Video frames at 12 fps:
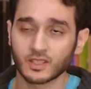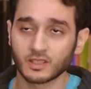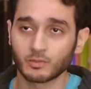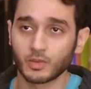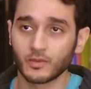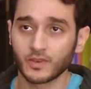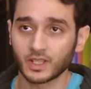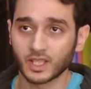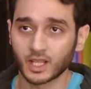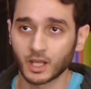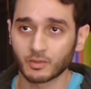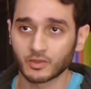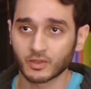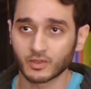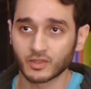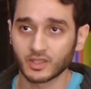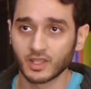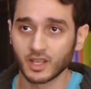it perfectly
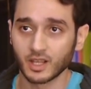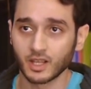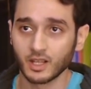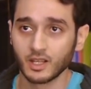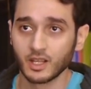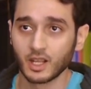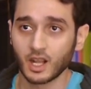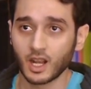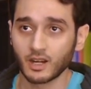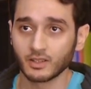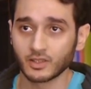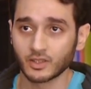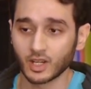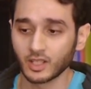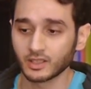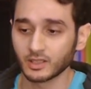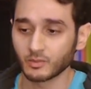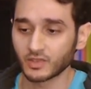captures the Iron
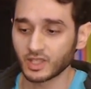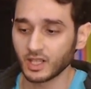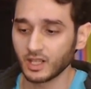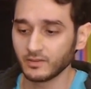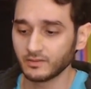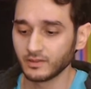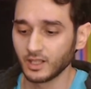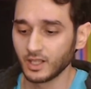Giant himself,